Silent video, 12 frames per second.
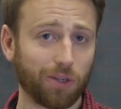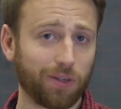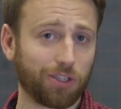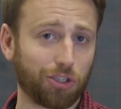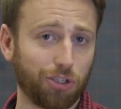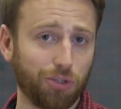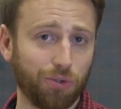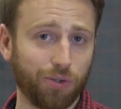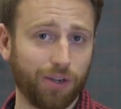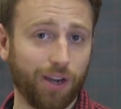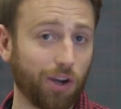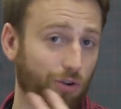so as
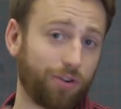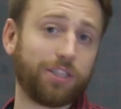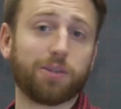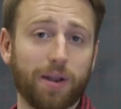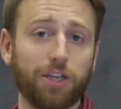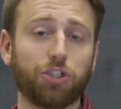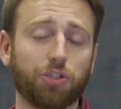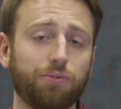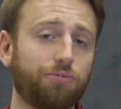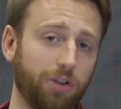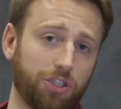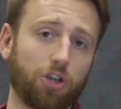to increase
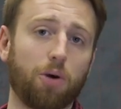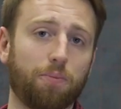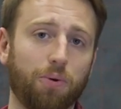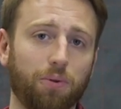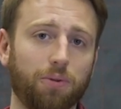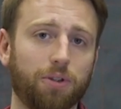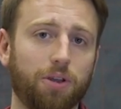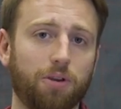ablation, for example,